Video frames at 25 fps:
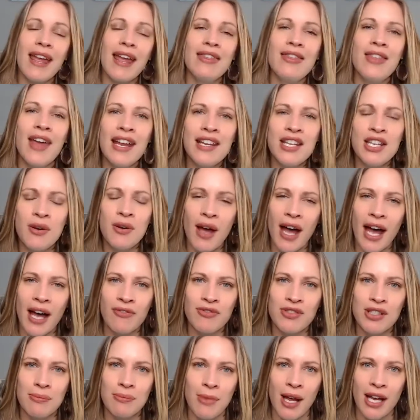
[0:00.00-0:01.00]
Then you
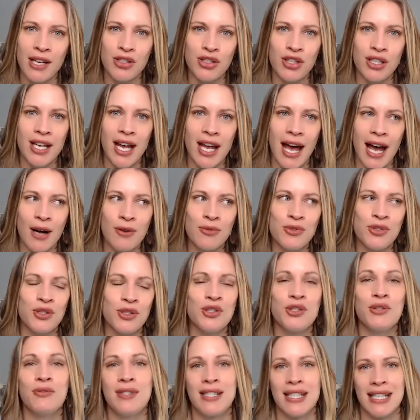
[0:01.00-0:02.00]
have to mention, how do
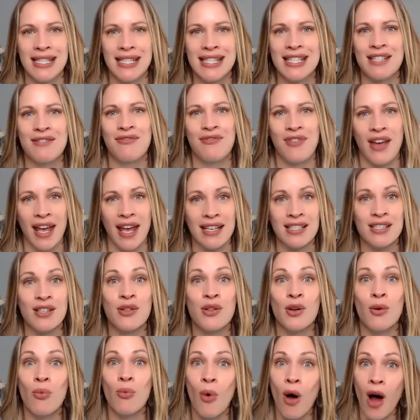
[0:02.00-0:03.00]
you disinfect
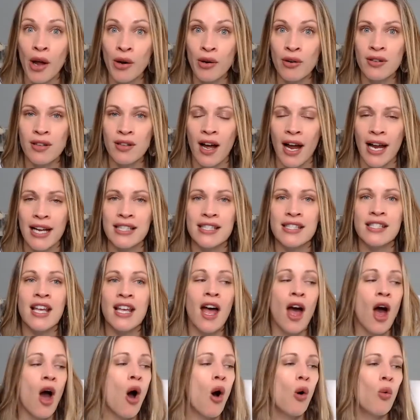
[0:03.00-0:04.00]
the water lines?
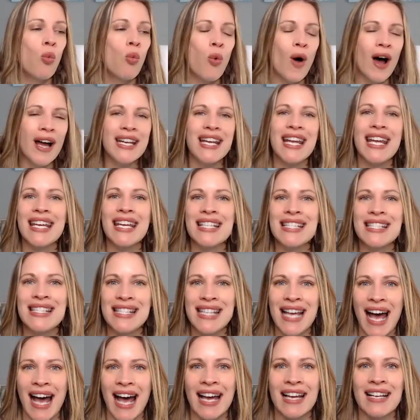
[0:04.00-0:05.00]
What
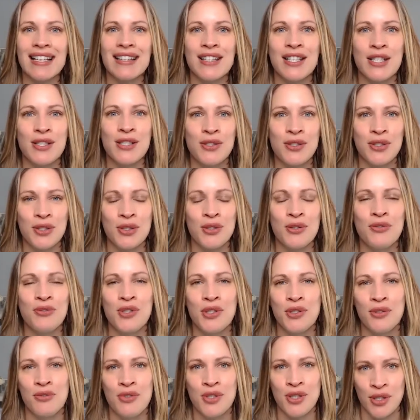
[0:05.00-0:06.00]
exactly do
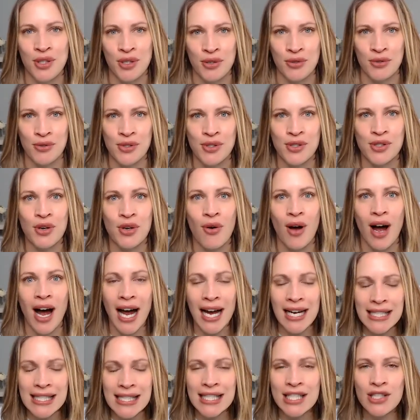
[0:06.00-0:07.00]
you use? So
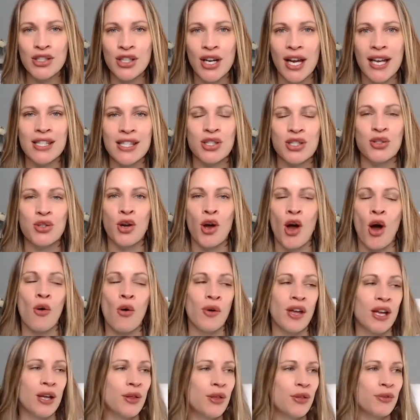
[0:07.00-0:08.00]
I suggest
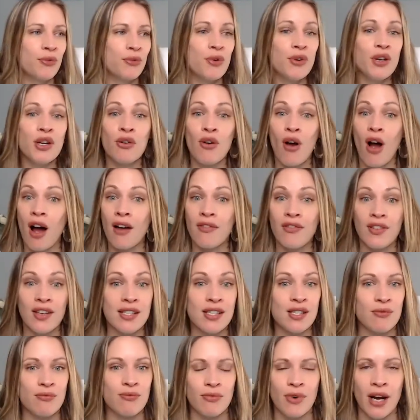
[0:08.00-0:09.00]
going through your
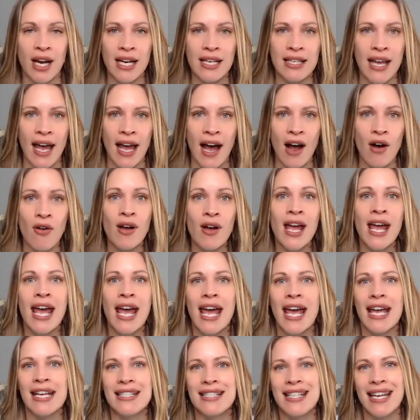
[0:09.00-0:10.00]
office right now
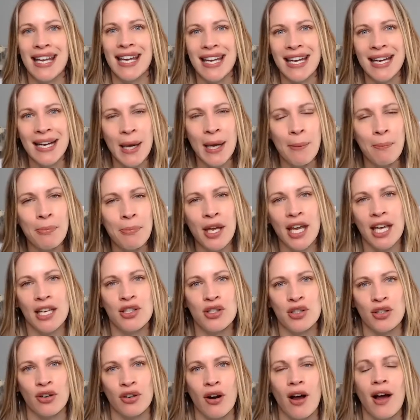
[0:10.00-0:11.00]
and taking a
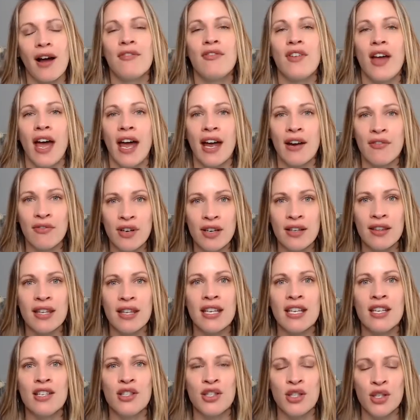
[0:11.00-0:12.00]
picture of
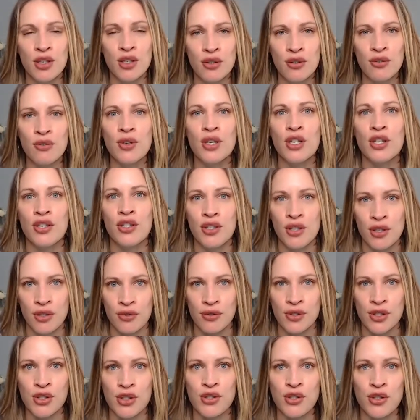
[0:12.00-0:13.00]
everything you
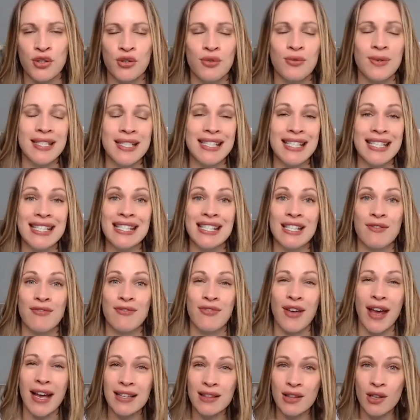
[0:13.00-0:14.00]
use to
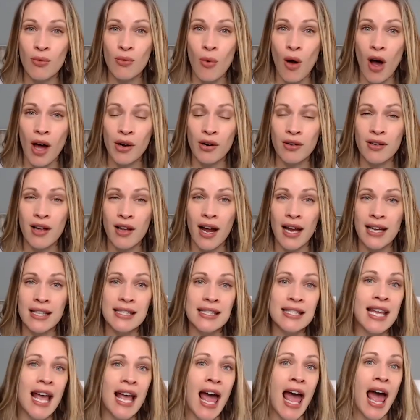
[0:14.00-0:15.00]
disinfect the water
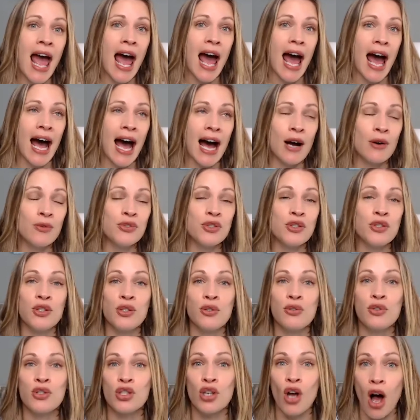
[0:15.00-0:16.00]
lines. How do
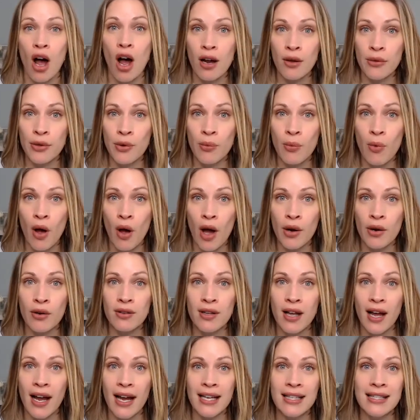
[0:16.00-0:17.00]
you shock the water
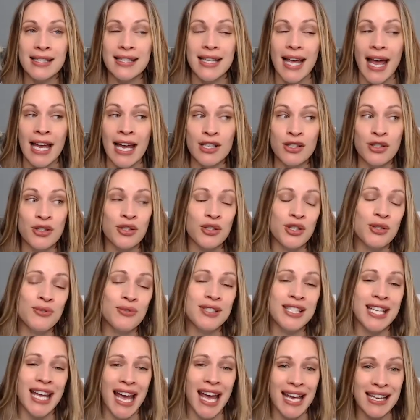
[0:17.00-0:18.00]
lines? And do
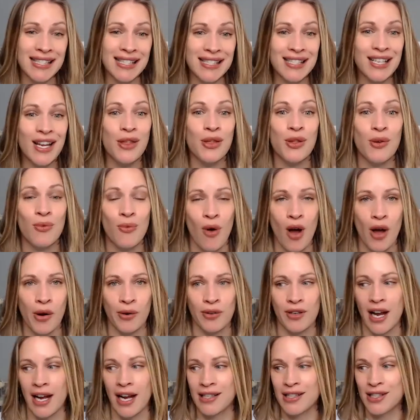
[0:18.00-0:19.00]
you test the
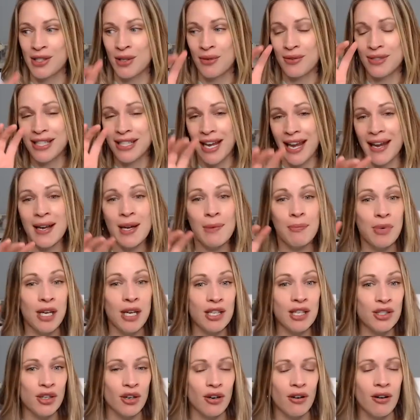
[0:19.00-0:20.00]
water lines? So take a
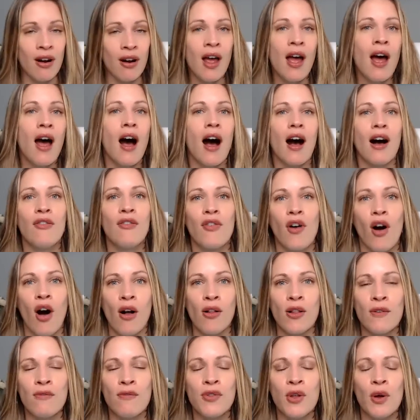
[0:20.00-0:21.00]
picture of
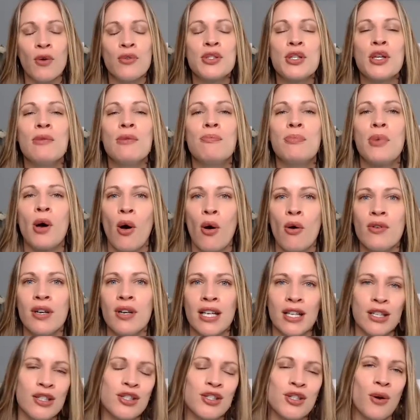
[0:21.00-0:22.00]
all of those
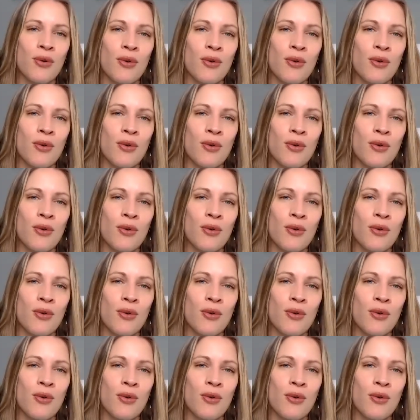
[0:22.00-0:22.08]
components.